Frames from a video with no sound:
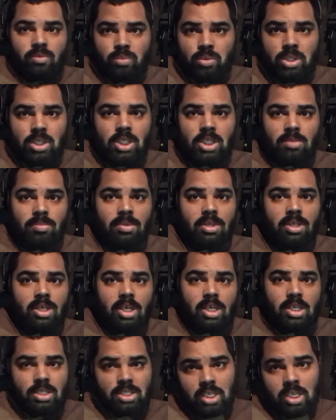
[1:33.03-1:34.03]
One just
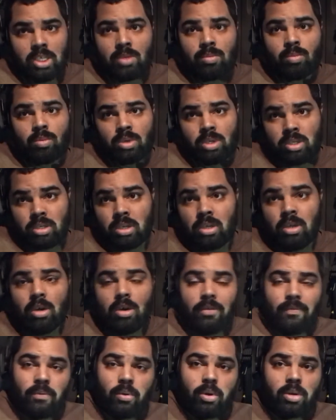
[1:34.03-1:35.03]
because, the other one
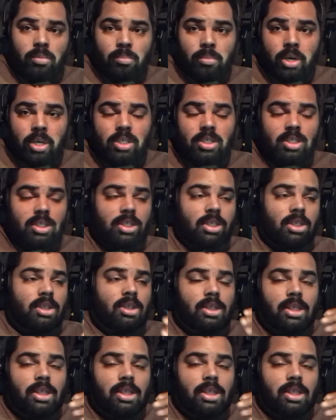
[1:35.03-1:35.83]
for an emergency.